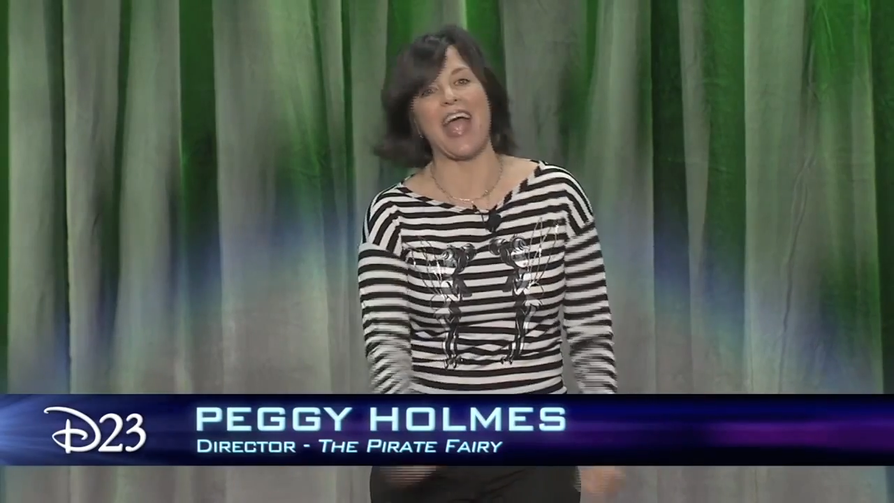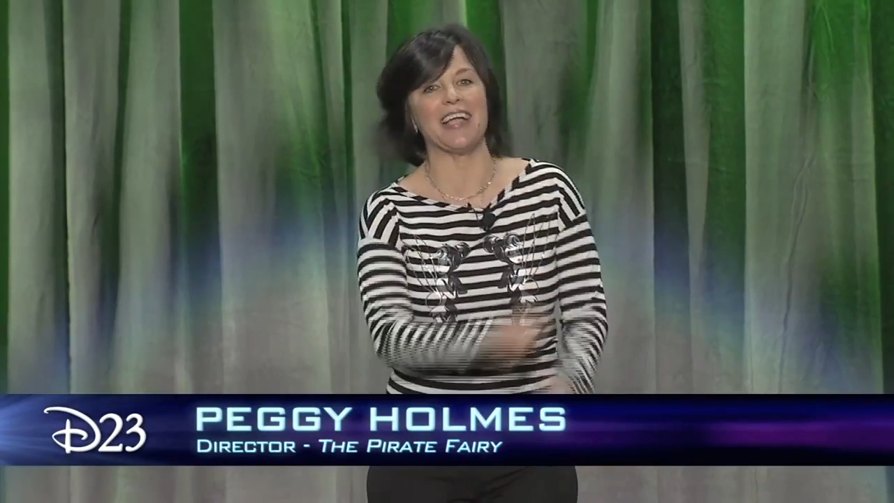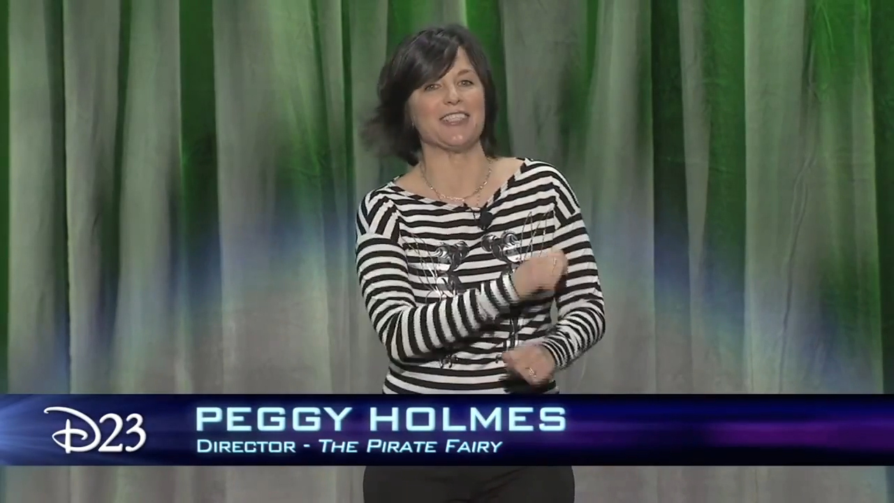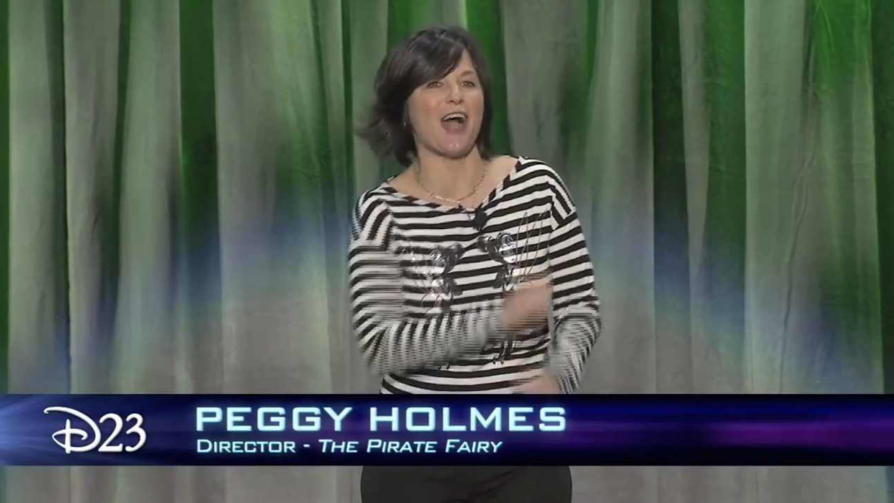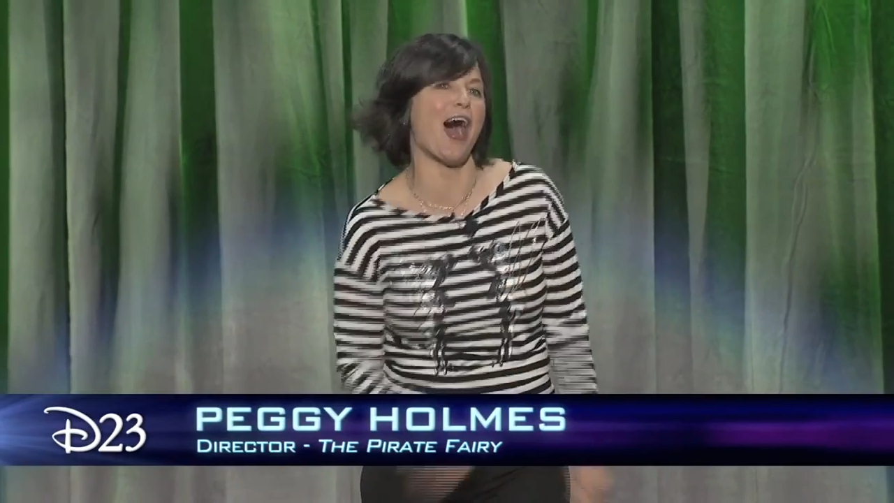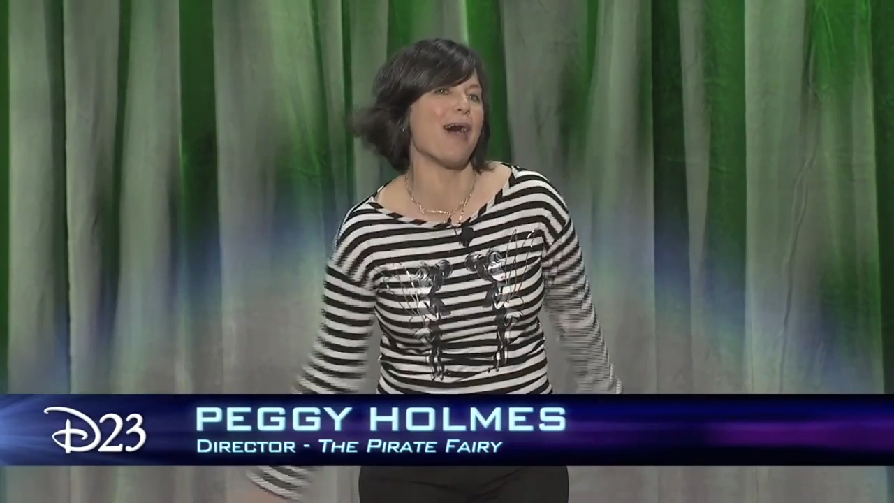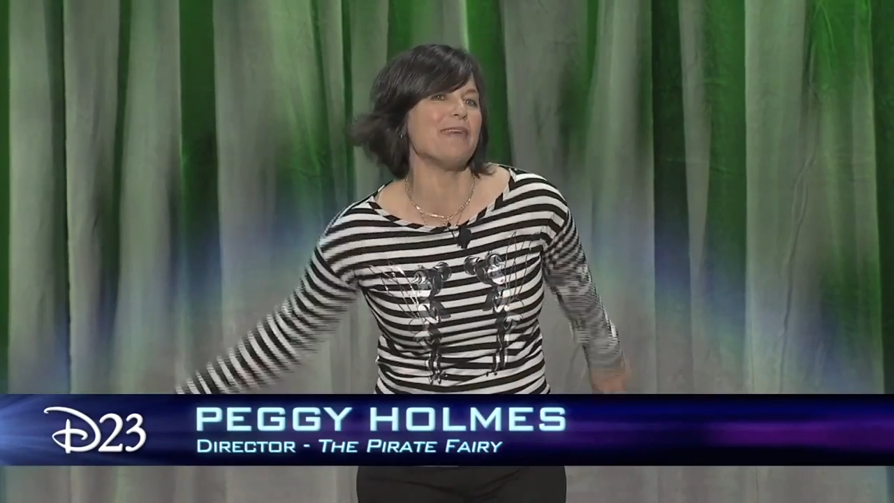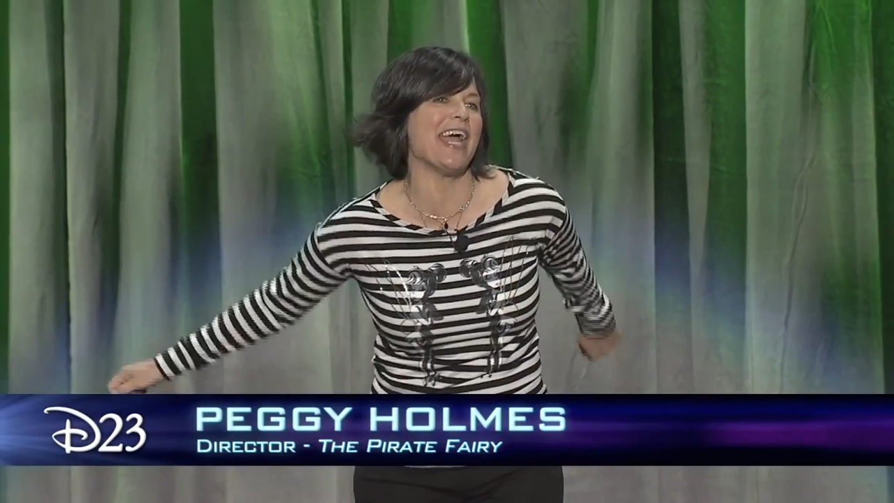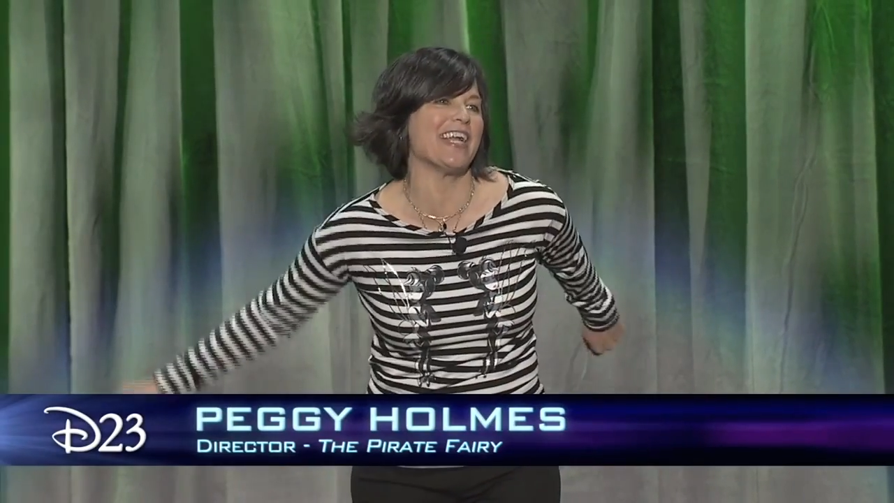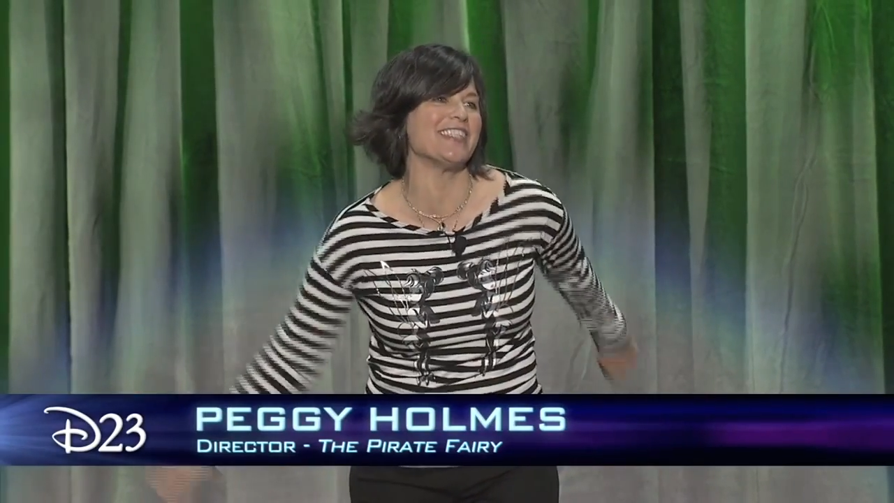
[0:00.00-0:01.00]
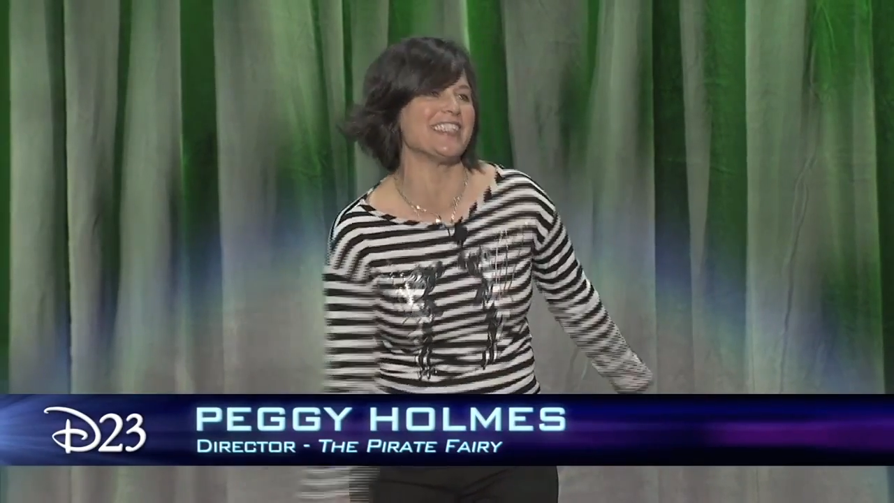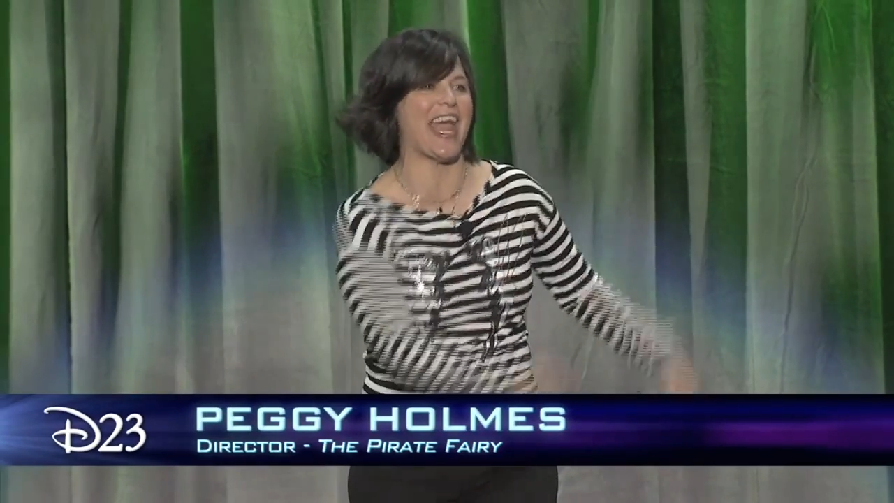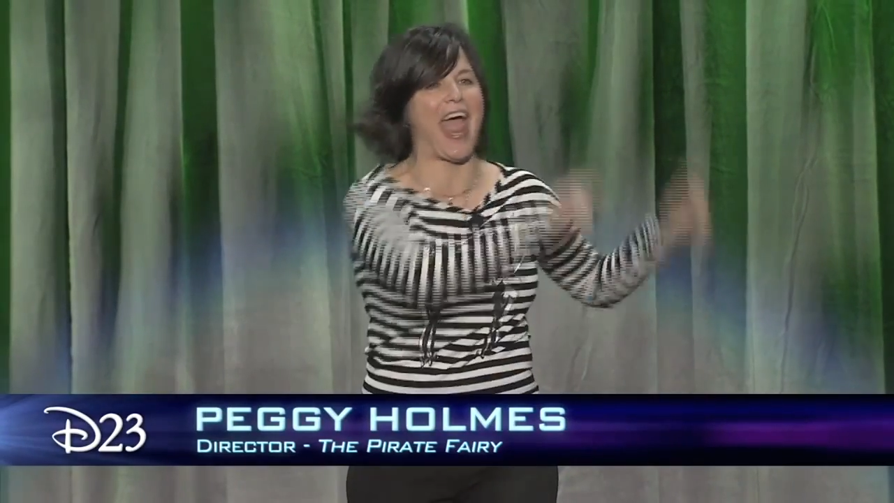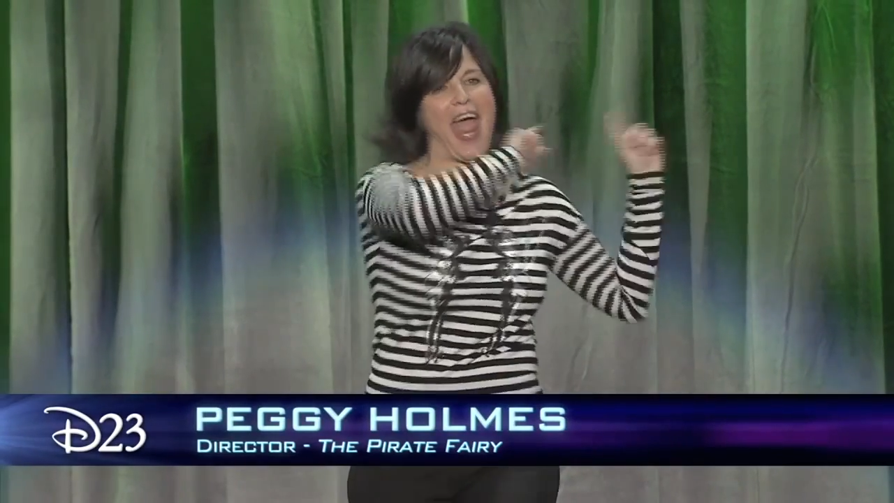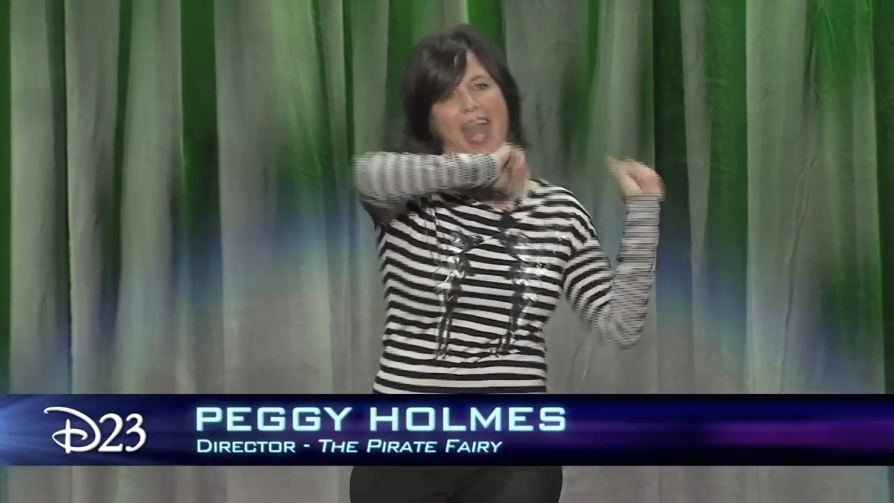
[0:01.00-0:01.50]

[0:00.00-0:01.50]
and Tom Hiddleston.